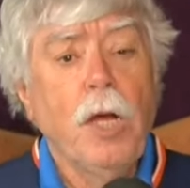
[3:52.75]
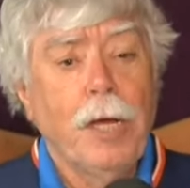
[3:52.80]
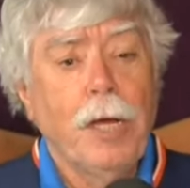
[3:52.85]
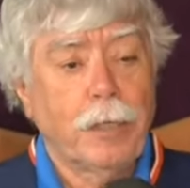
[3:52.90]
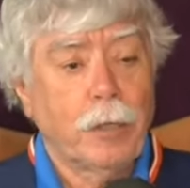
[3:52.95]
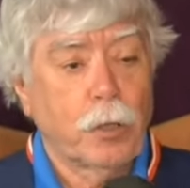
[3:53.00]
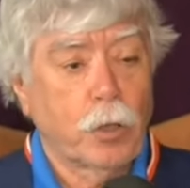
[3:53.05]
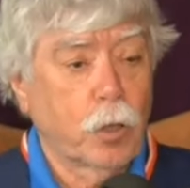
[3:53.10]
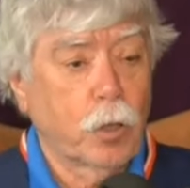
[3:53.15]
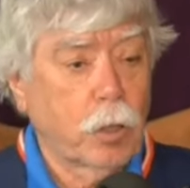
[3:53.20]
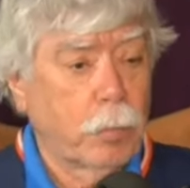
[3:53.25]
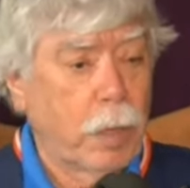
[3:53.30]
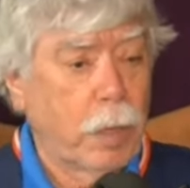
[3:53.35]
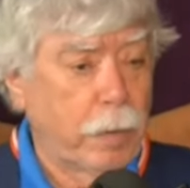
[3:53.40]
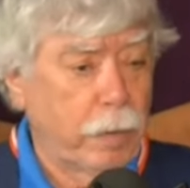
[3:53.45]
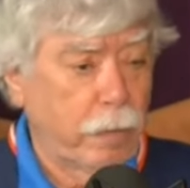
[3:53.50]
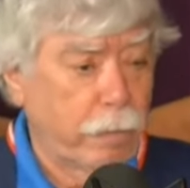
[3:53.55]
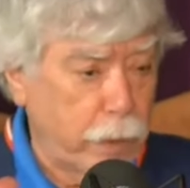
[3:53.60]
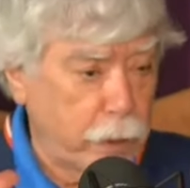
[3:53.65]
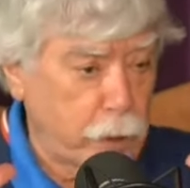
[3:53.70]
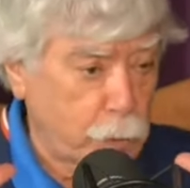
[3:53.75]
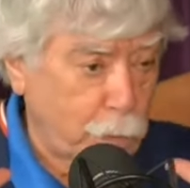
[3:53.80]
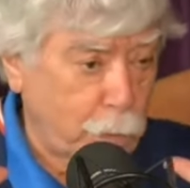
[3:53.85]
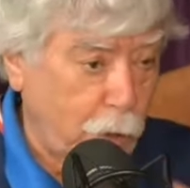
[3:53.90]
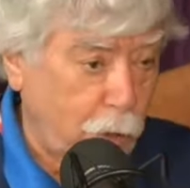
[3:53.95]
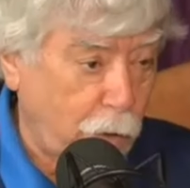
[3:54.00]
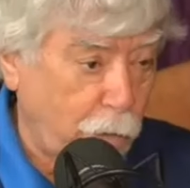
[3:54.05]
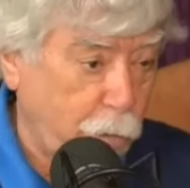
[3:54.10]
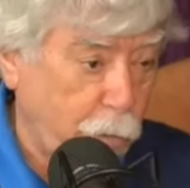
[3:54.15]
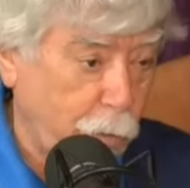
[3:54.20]
and took him out of
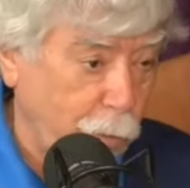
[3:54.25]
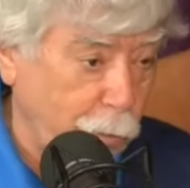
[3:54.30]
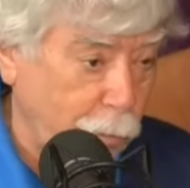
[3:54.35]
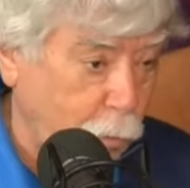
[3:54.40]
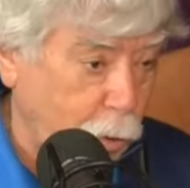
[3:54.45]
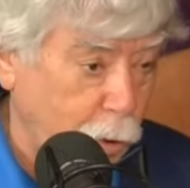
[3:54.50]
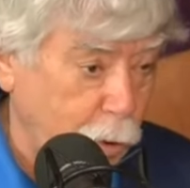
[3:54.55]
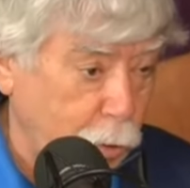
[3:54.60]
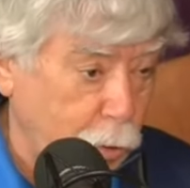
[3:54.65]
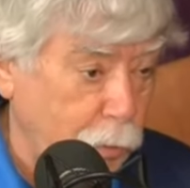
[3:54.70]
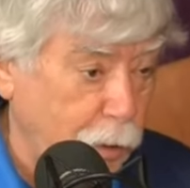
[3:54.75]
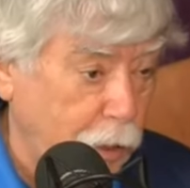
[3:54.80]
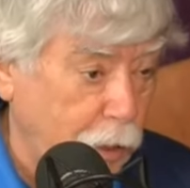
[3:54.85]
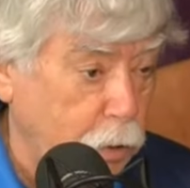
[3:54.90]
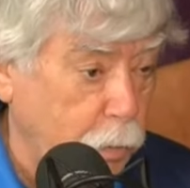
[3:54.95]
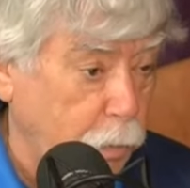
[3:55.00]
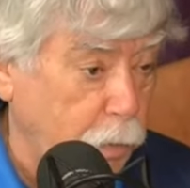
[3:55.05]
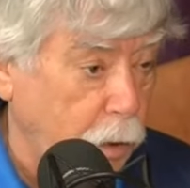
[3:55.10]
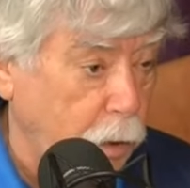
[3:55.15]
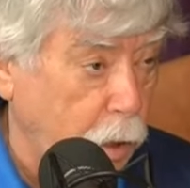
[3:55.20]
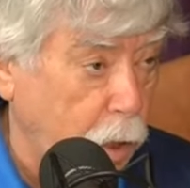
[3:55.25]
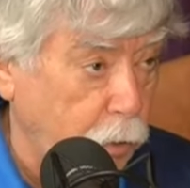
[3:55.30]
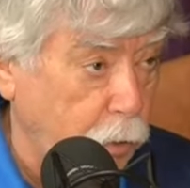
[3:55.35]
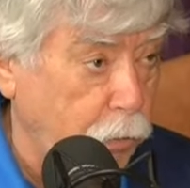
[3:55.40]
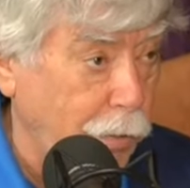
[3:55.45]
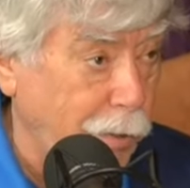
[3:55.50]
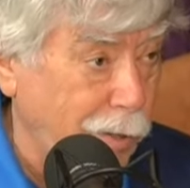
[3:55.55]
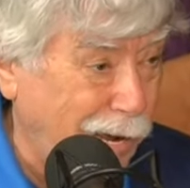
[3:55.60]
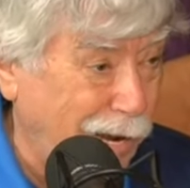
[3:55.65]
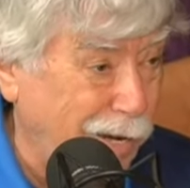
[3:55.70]
baseball for what turned out to be a
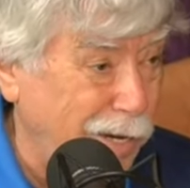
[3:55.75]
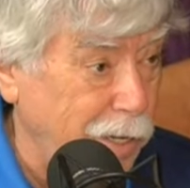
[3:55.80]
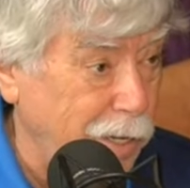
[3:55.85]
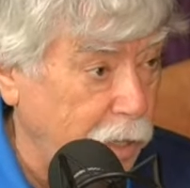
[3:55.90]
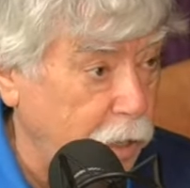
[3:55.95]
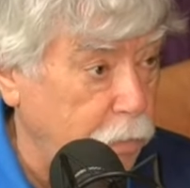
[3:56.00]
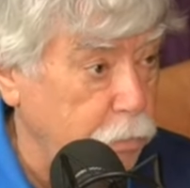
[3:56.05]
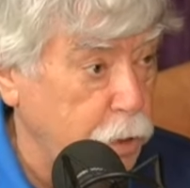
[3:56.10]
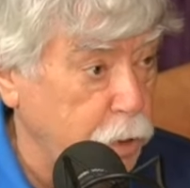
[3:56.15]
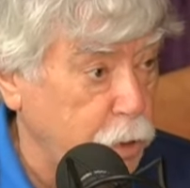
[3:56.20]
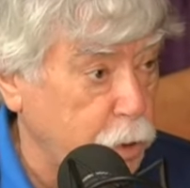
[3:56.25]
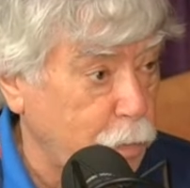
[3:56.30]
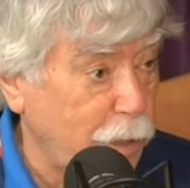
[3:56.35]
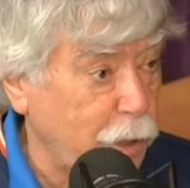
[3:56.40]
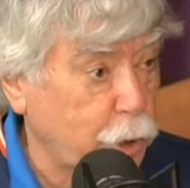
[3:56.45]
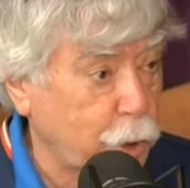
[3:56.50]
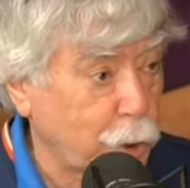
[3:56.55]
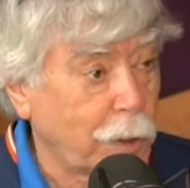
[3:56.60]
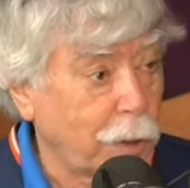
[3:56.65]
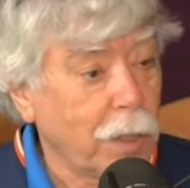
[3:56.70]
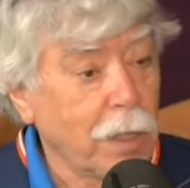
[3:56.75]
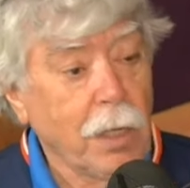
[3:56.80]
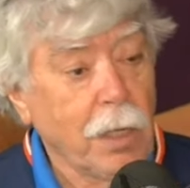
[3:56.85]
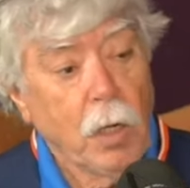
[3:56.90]
190-game suspension